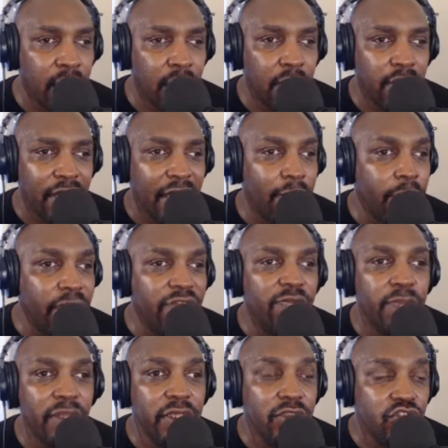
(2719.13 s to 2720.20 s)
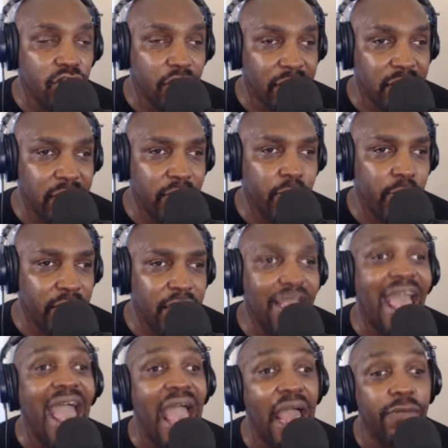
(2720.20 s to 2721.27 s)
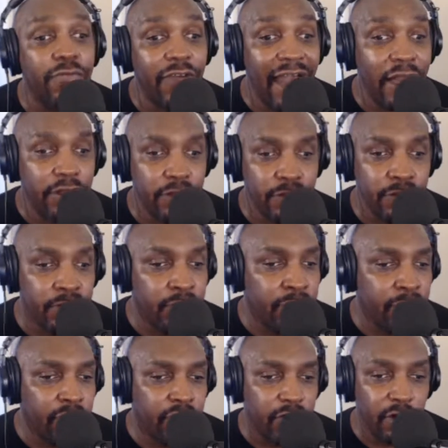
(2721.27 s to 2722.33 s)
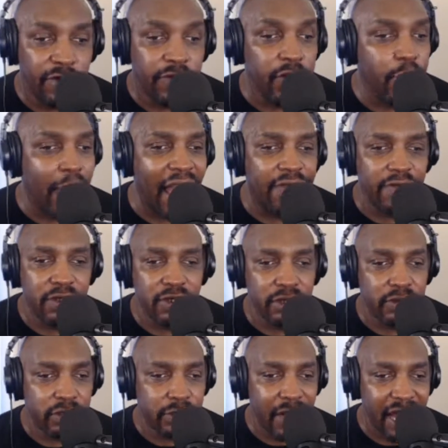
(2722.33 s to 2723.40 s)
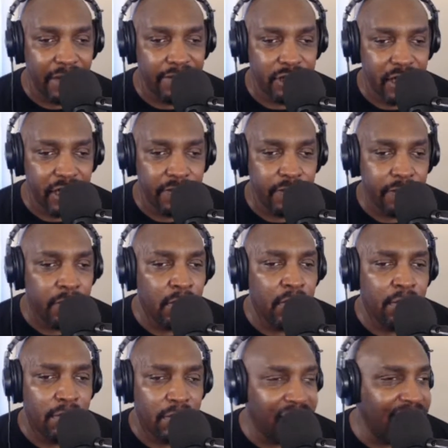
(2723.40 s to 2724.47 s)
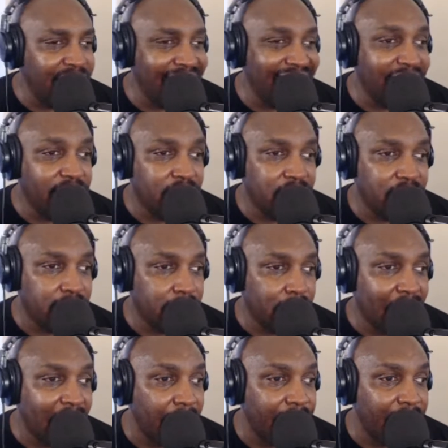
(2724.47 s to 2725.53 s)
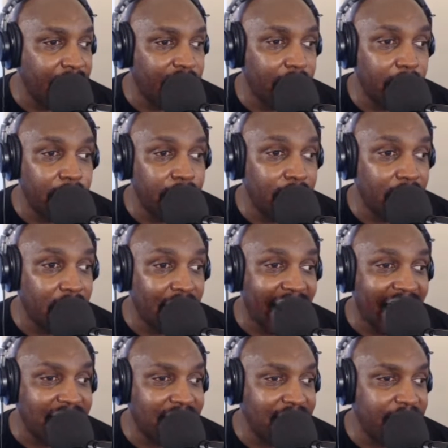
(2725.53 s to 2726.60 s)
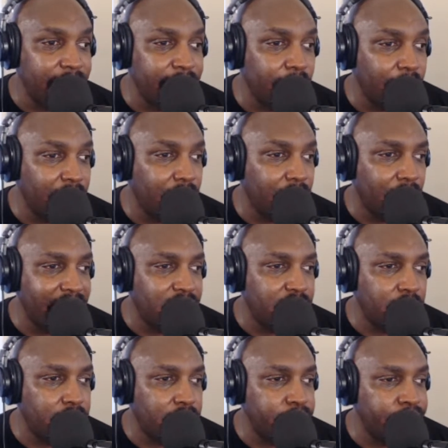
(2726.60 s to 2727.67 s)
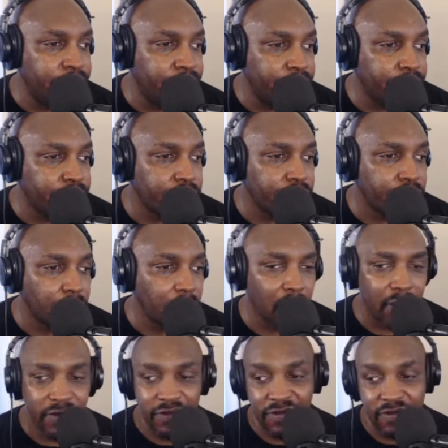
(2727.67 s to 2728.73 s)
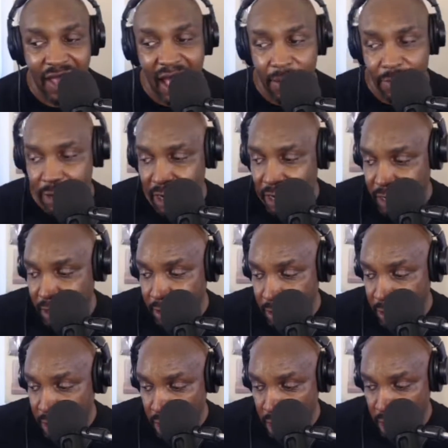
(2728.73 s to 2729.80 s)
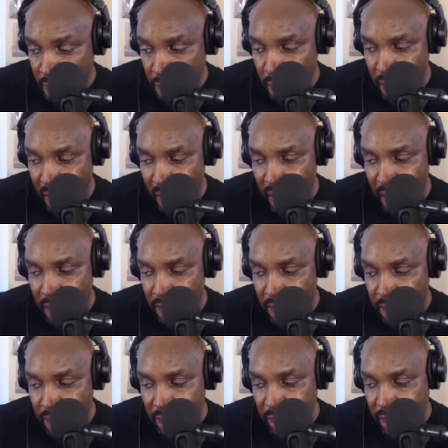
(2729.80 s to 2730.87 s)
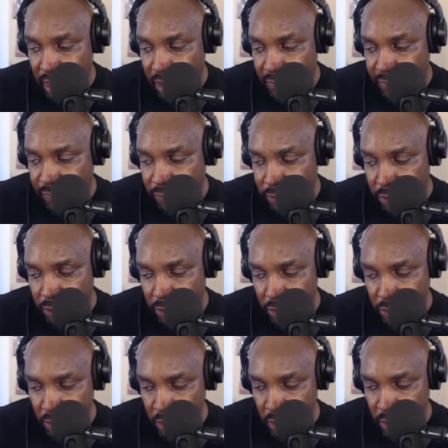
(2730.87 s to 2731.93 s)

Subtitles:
that we've been entrusted with to add value. So if you haven't subscribed yet, please subscribe. And so that's it. We're going to stop right here. And again, if you